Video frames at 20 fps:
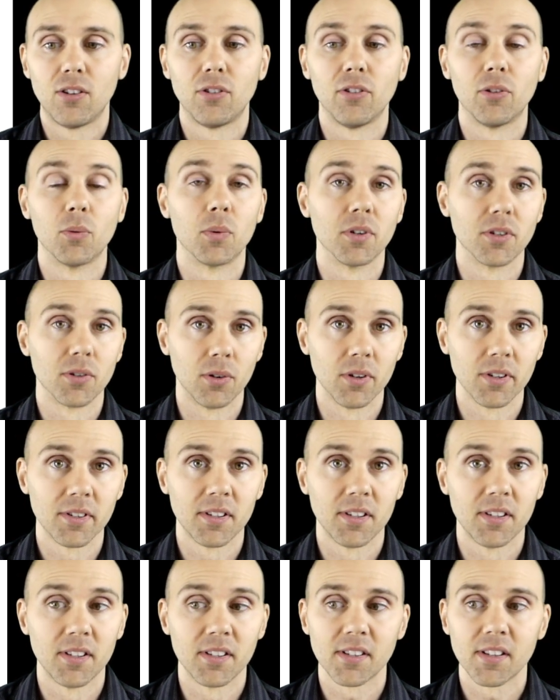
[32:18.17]
to the
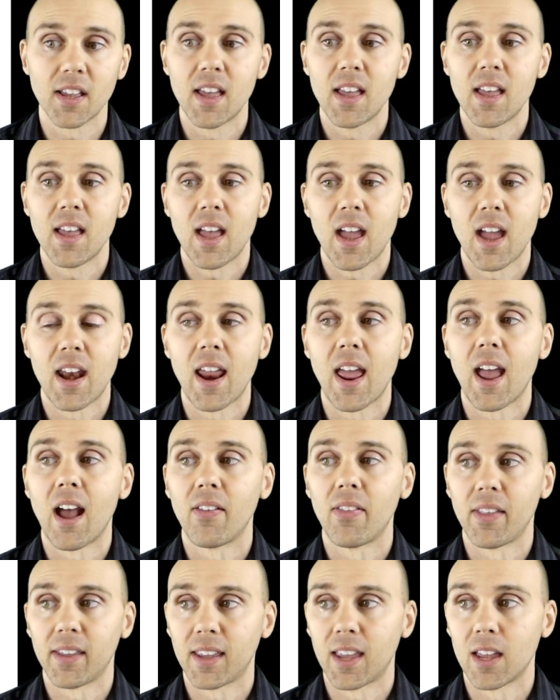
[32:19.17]
resources and
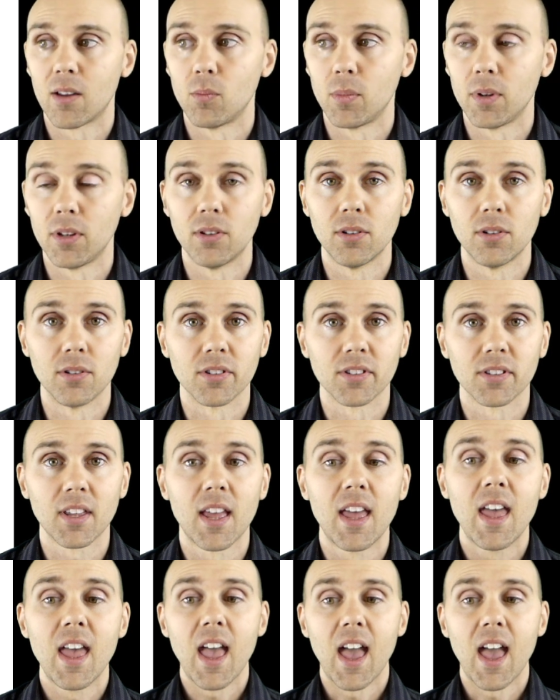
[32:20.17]
how they can be used.